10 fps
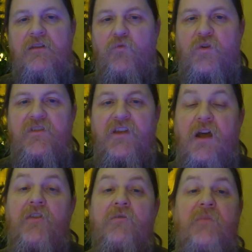One of the
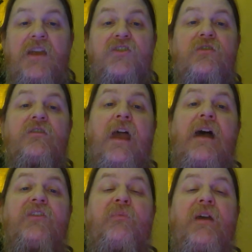other major
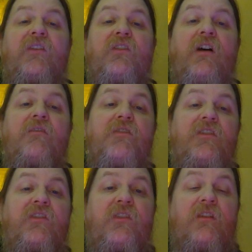aspects of
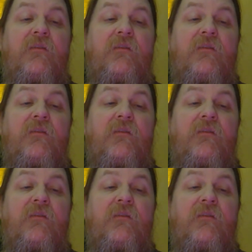this